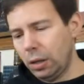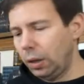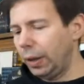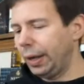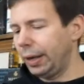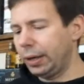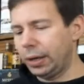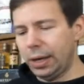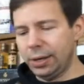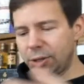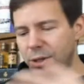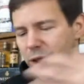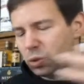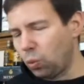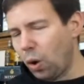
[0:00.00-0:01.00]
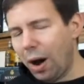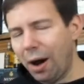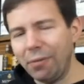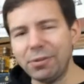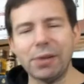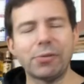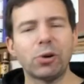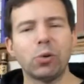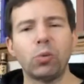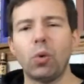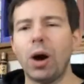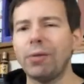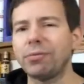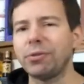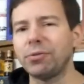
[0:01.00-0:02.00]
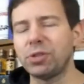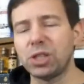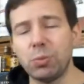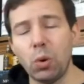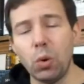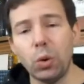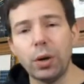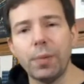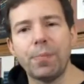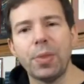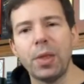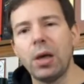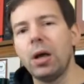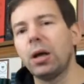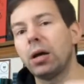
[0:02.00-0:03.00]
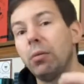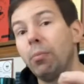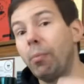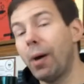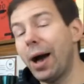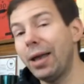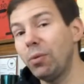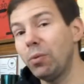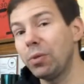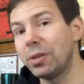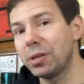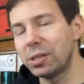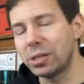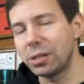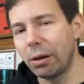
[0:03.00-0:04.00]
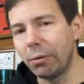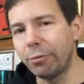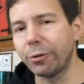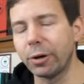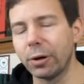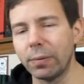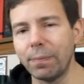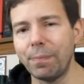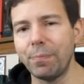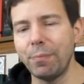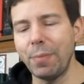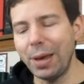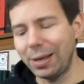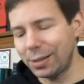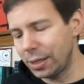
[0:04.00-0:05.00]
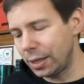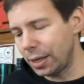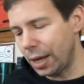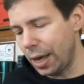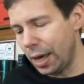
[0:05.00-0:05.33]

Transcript: Like, it's just waft after waft of smoke combined with the sulfur makes it